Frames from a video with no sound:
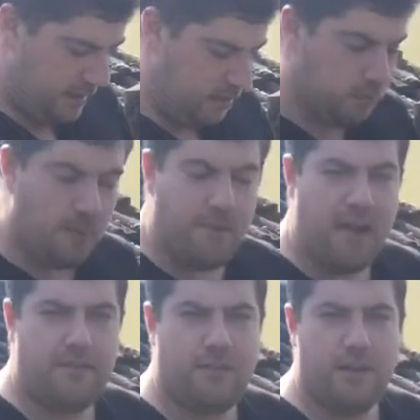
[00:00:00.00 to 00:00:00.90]
helps prepare
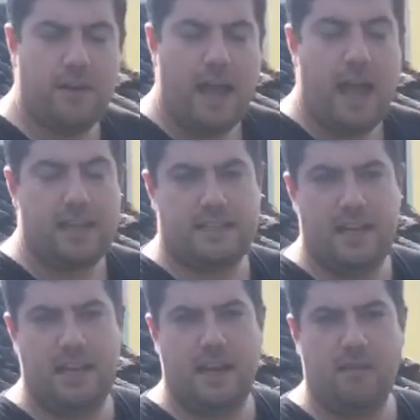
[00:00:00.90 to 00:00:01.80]
food and
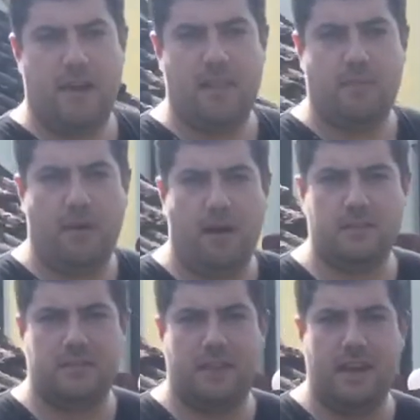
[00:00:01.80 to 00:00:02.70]
send it around the plant
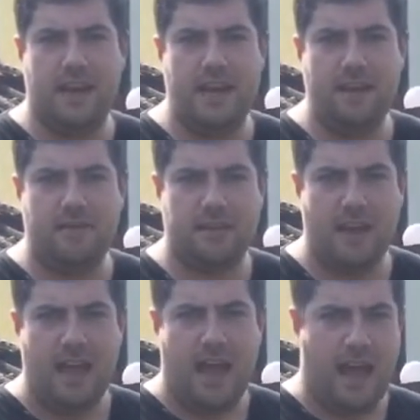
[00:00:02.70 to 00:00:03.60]
to the leaves
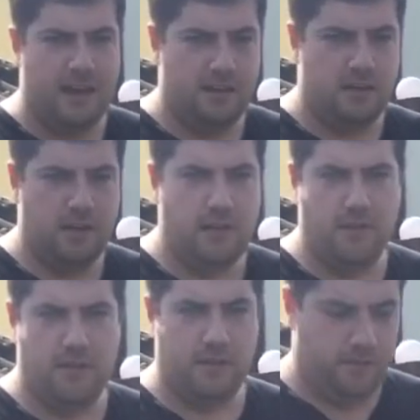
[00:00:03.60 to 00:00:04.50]
and to
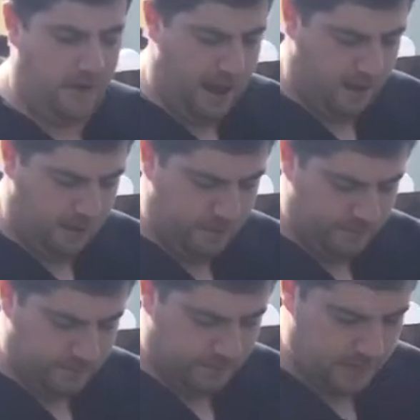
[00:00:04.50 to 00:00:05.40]
the flower.
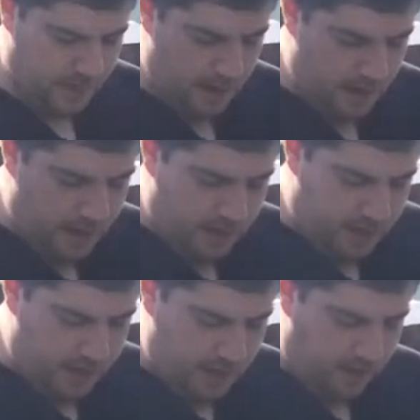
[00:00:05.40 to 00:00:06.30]

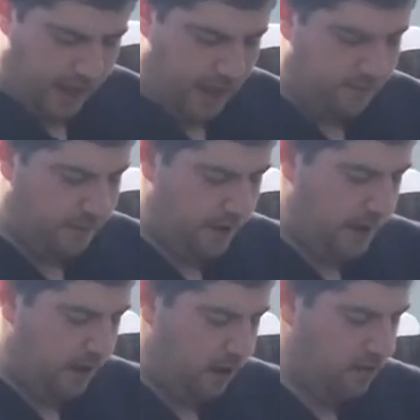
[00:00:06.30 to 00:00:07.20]
Then you have,
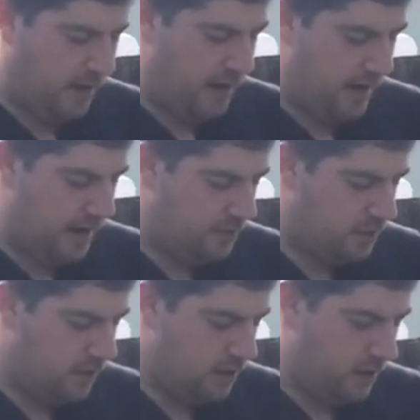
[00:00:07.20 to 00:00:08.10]
on the leaves,
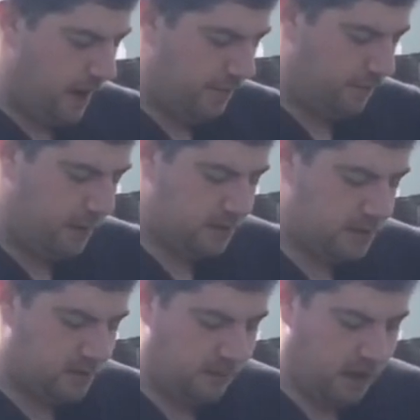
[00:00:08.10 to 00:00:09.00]
you have
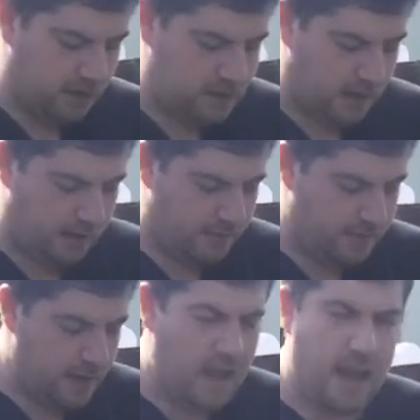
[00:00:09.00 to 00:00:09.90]
stomata.
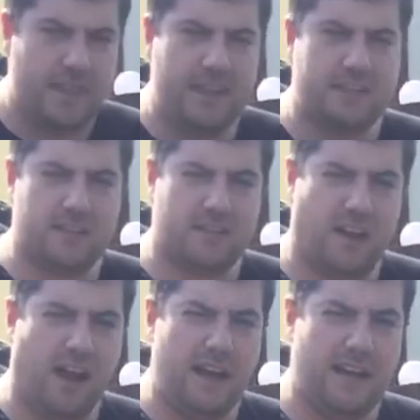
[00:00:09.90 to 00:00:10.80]
And these are
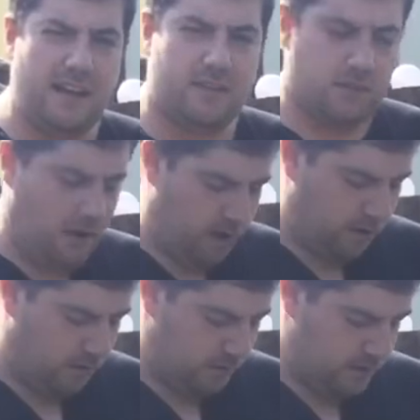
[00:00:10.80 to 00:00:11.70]
tiny little
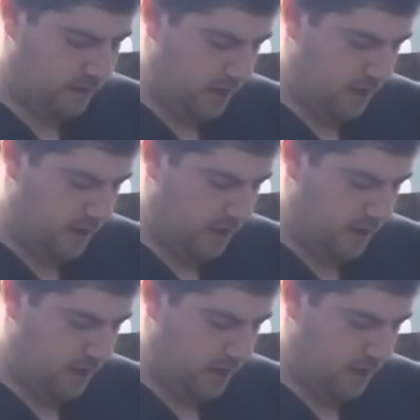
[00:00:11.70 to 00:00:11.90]
holes